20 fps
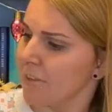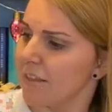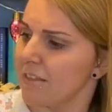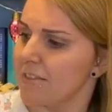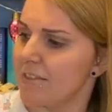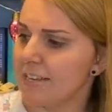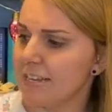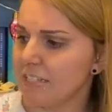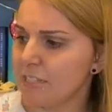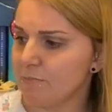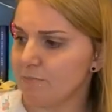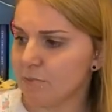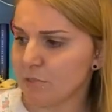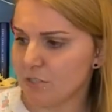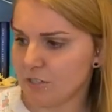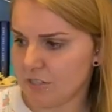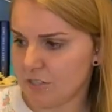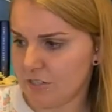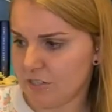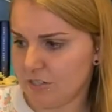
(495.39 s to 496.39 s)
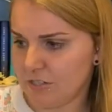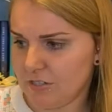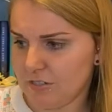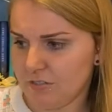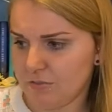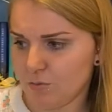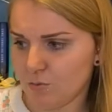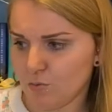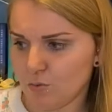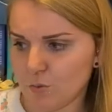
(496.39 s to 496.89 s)
This book
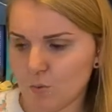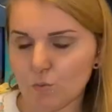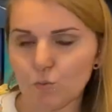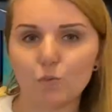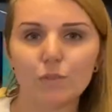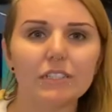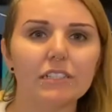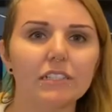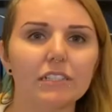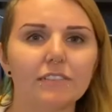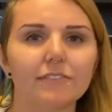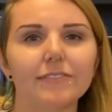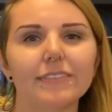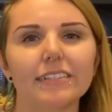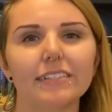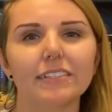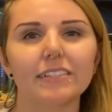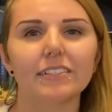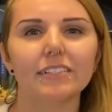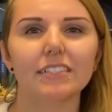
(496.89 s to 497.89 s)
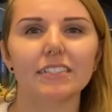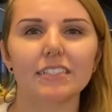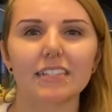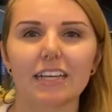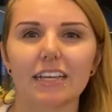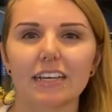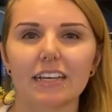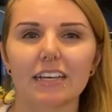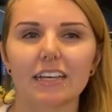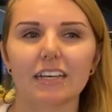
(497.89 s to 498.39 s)
really feels
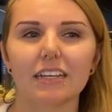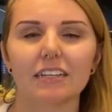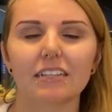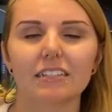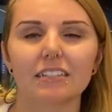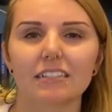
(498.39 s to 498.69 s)
like a